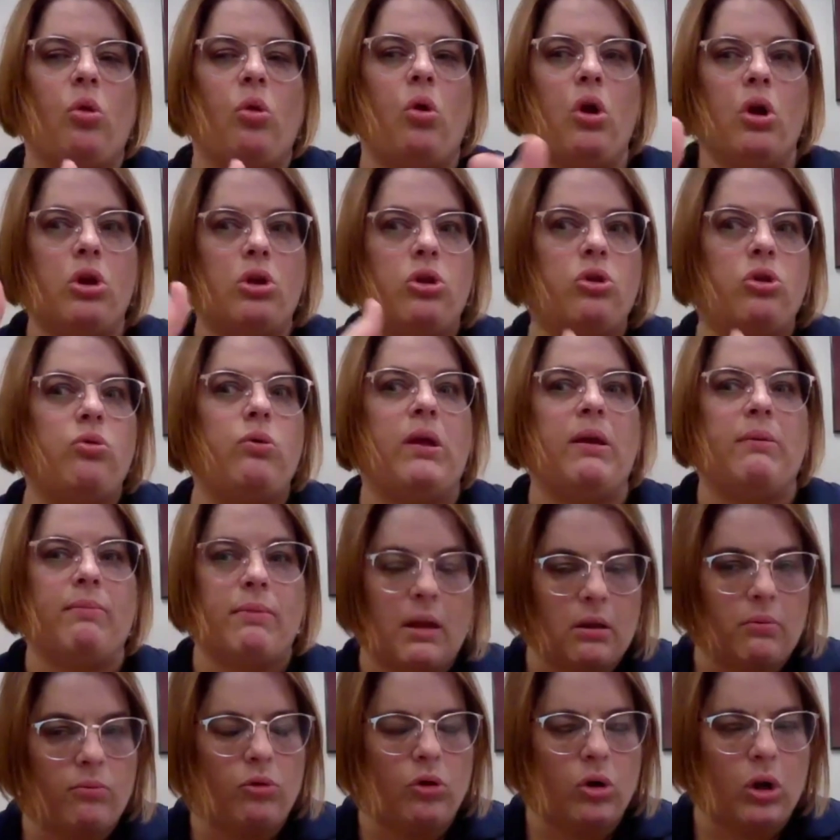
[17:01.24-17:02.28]
long as you keep
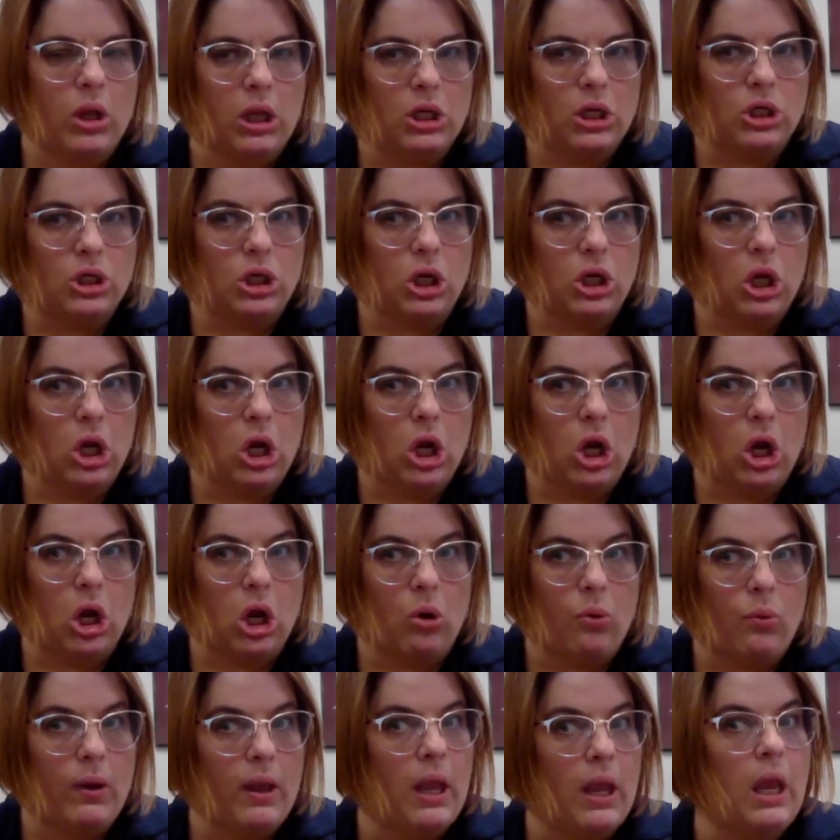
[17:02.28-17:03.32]
that communication
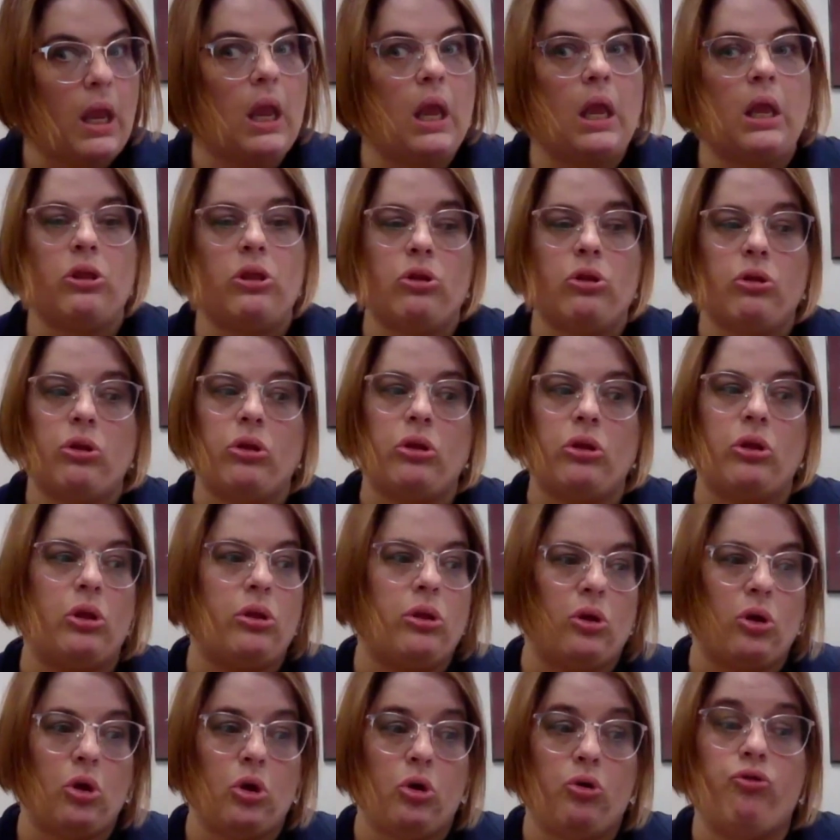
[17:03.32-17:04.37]
going, it
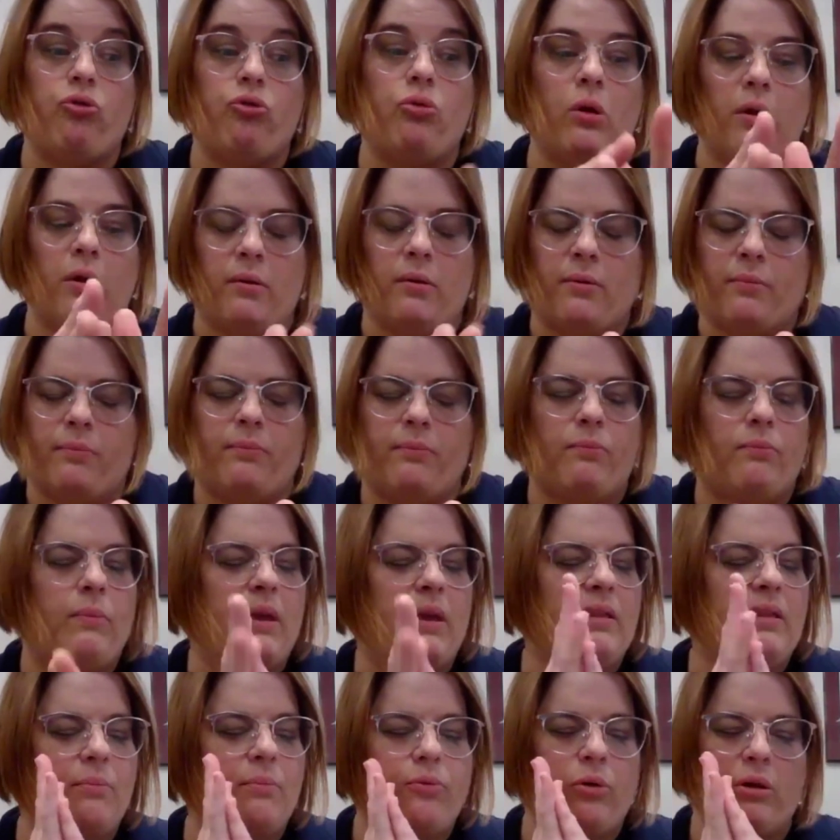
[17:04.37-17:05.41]

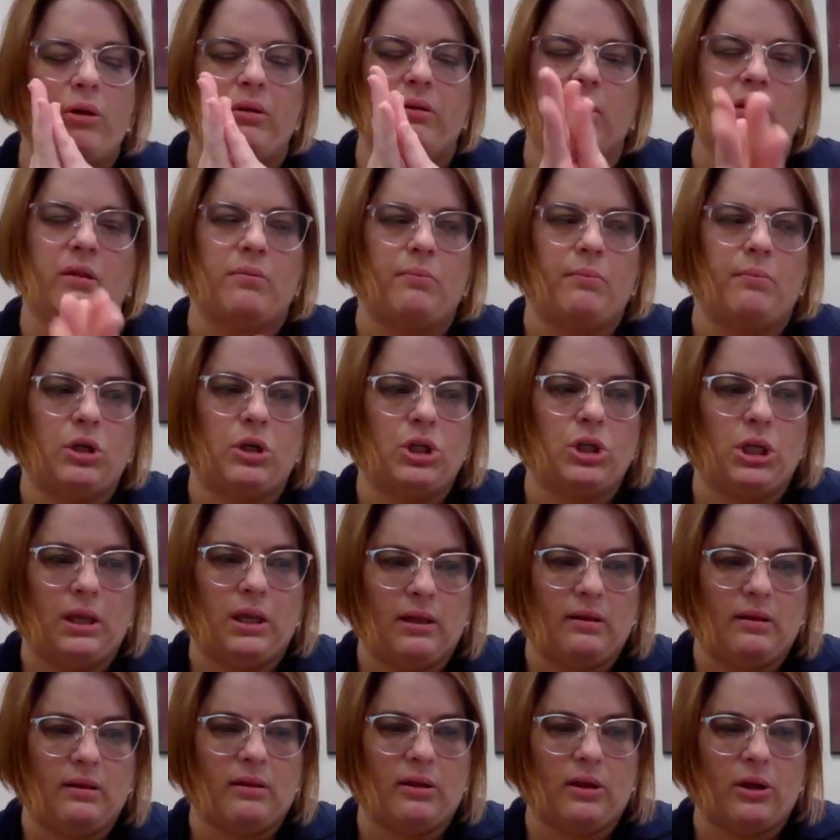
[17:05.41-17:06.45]
makes the process much
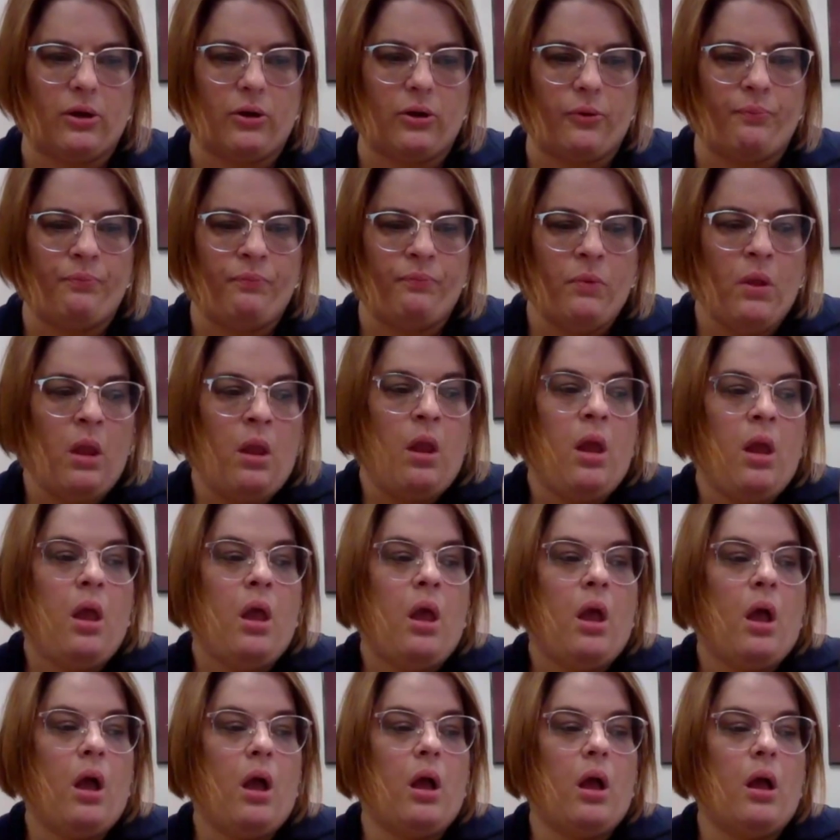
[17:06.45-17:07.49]
easier.
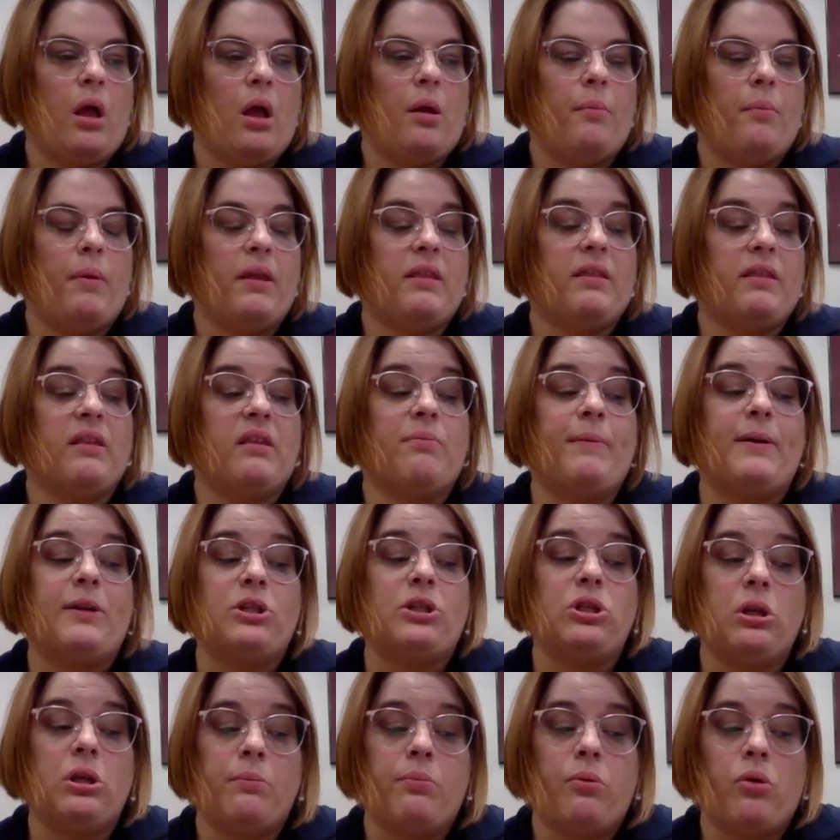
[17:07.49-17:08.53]
It's
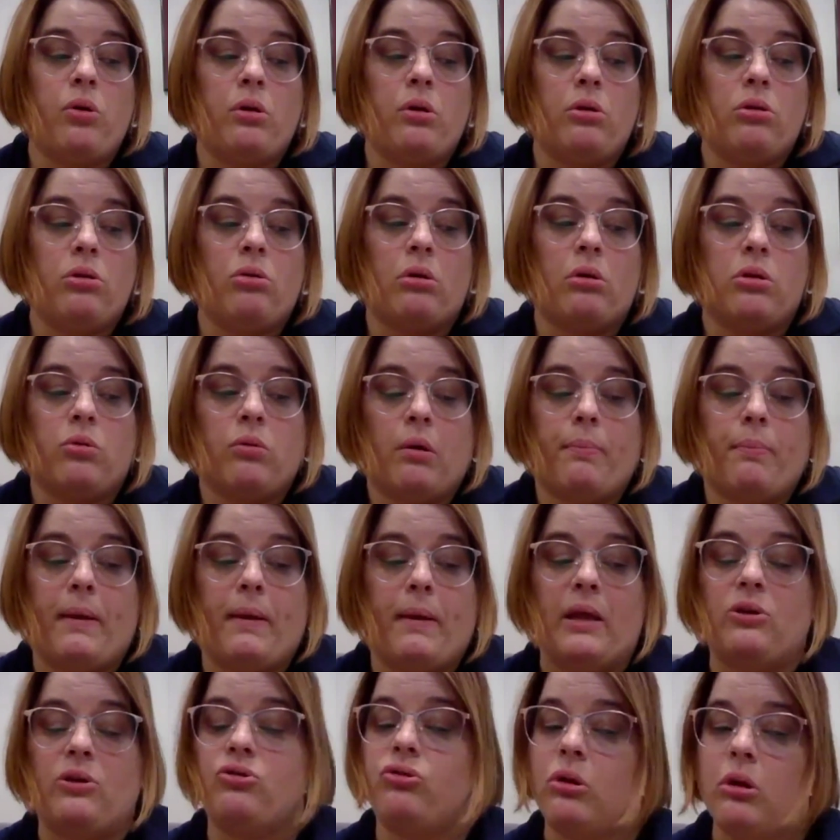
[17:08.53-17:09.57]
especially important to talk to our
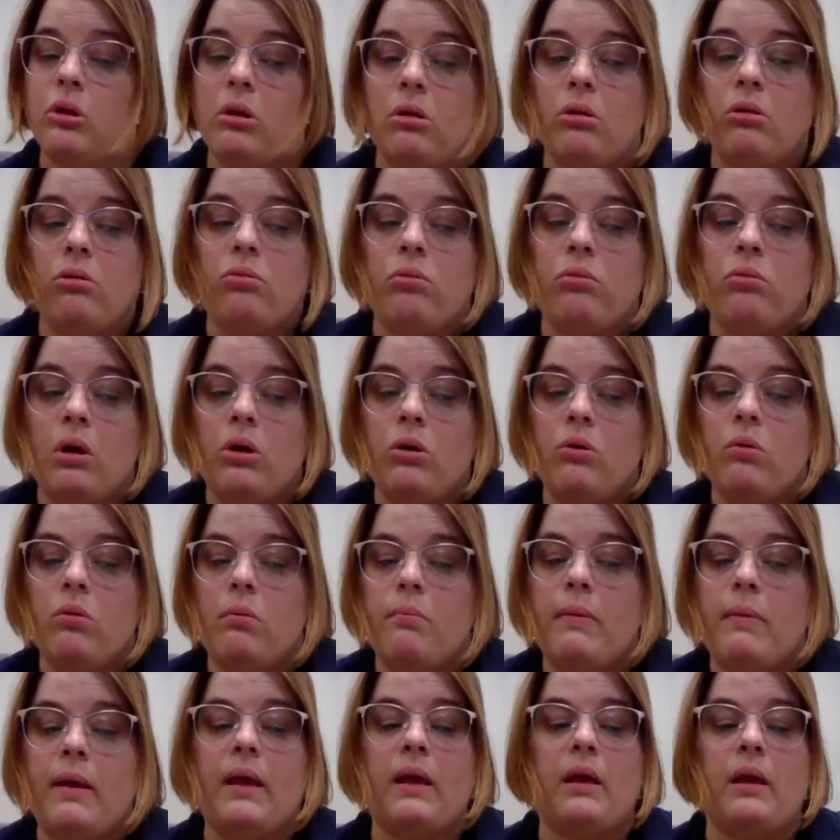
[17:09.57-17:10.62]
patrons while you are
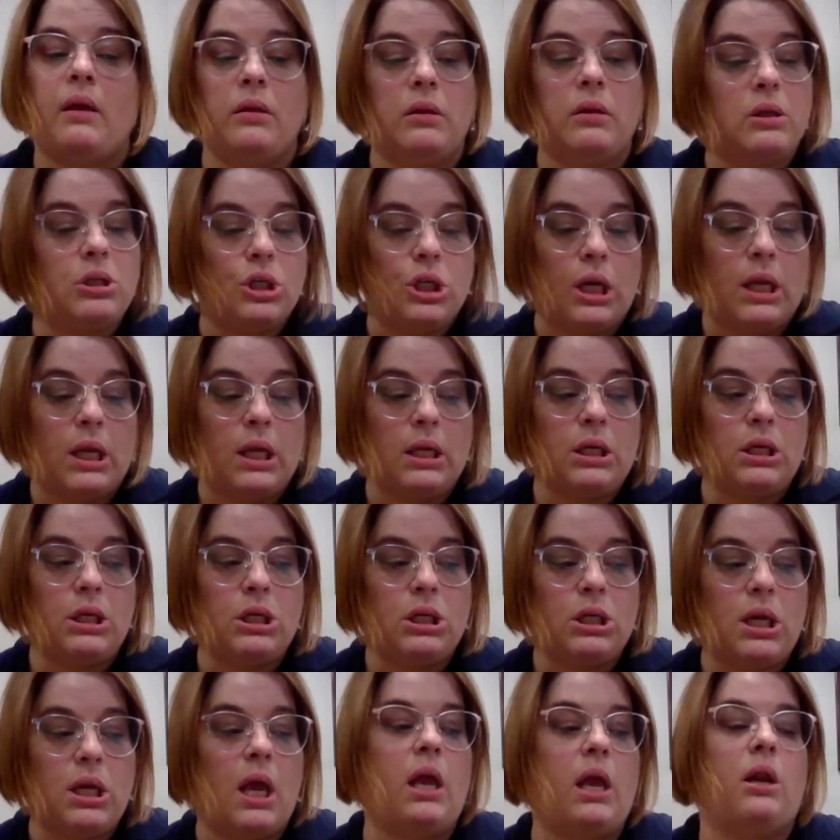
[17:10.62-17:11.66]
making the
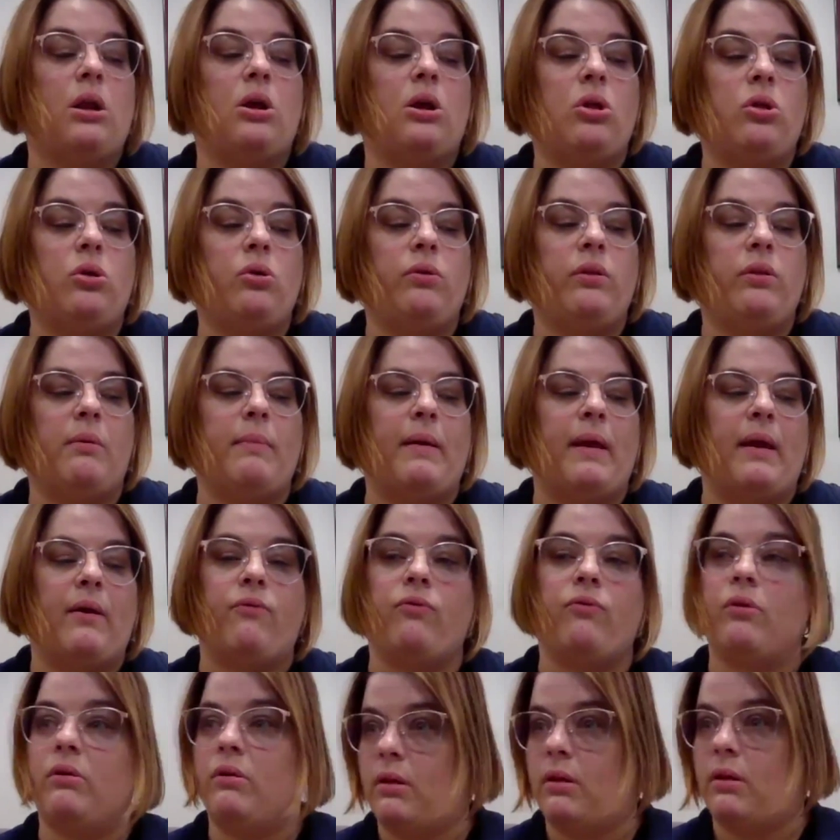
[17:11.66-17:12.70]
change and include them
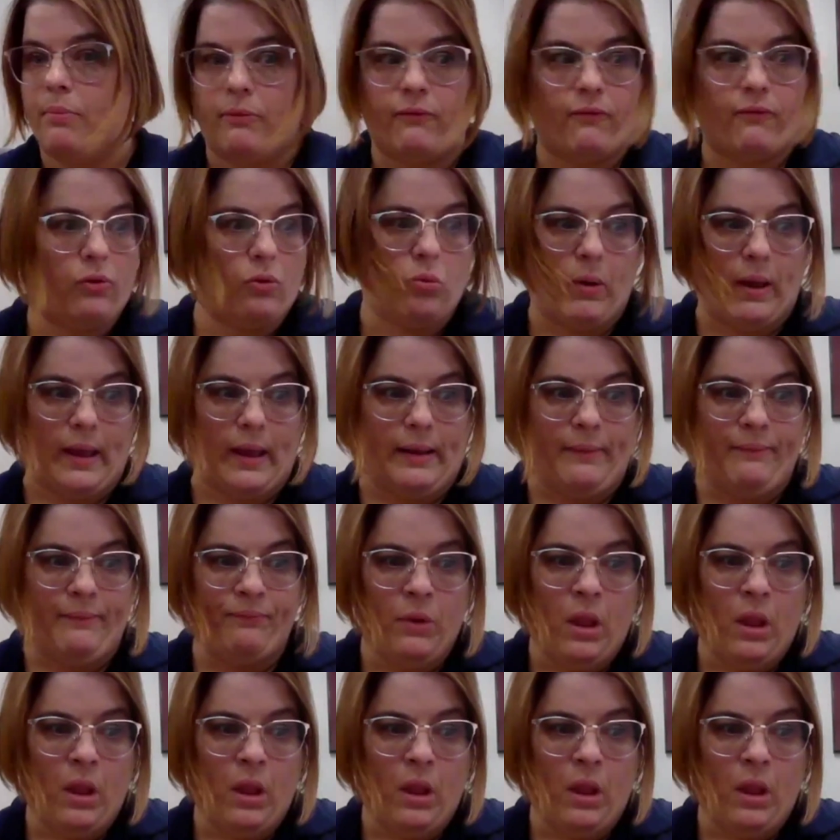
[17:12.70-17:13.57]
every step of the way.